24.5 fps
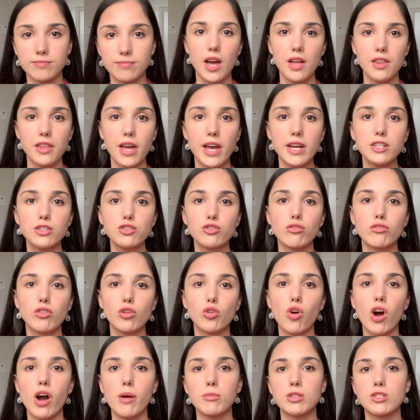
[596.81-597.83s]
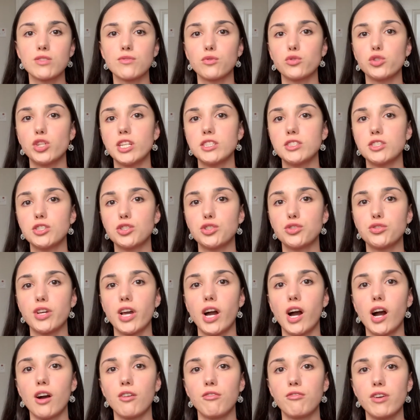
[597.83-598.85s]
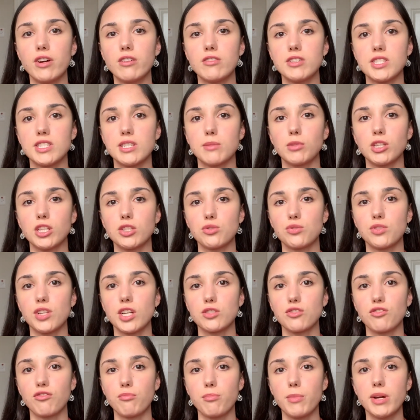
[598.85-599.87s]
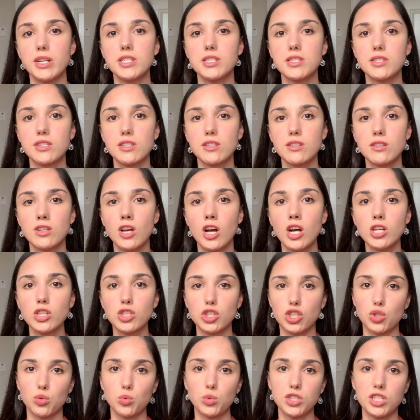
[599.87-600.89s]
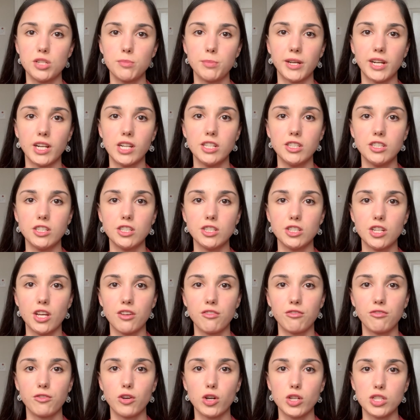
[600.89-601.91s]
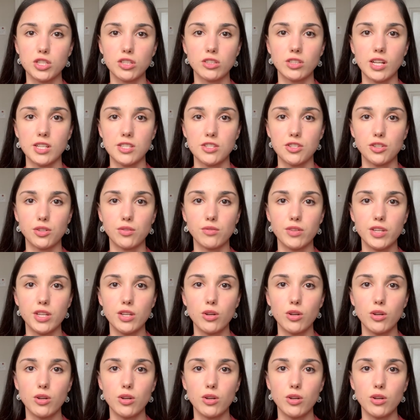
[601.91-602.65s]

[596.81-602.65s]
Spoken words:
The entry requirements for dentistry are very similar to that of medicine, so you will typically need a first-class degree